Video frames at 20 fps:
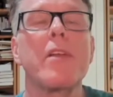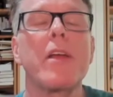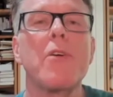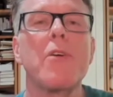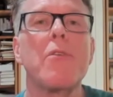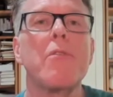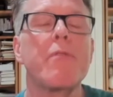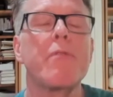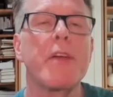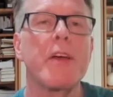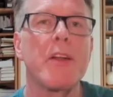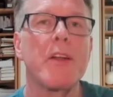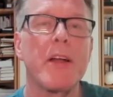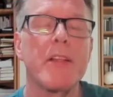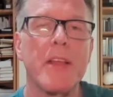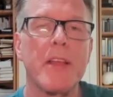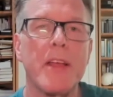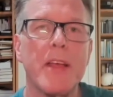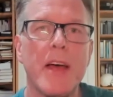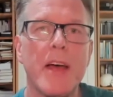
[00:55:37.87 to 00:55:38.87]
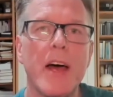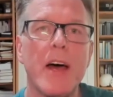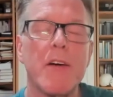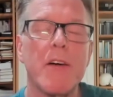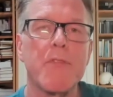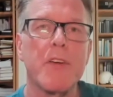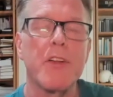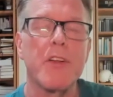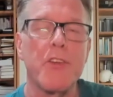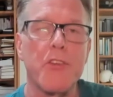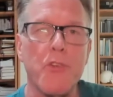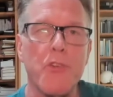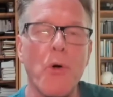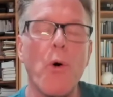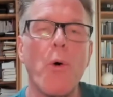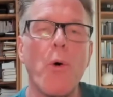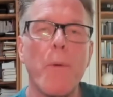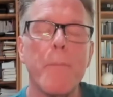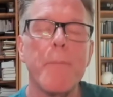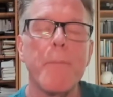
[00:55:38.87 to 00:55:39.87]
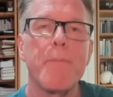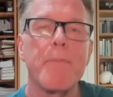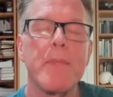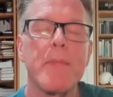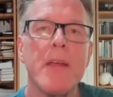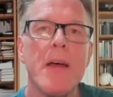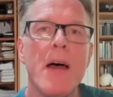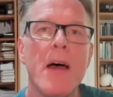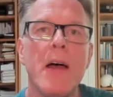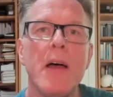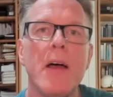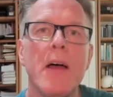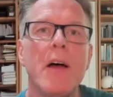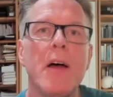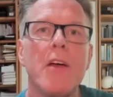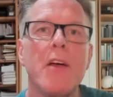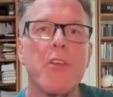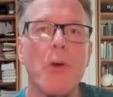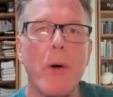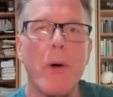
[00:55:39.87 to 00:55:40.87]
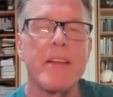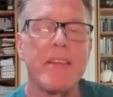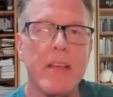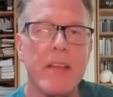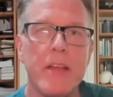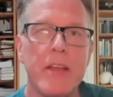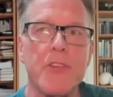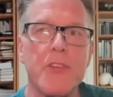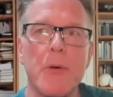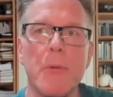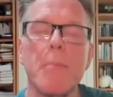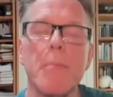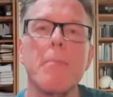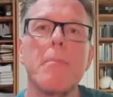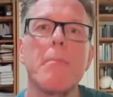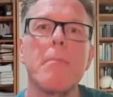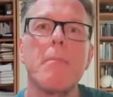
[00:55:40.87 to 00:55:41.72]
They don't feel like they have control. So I teach them.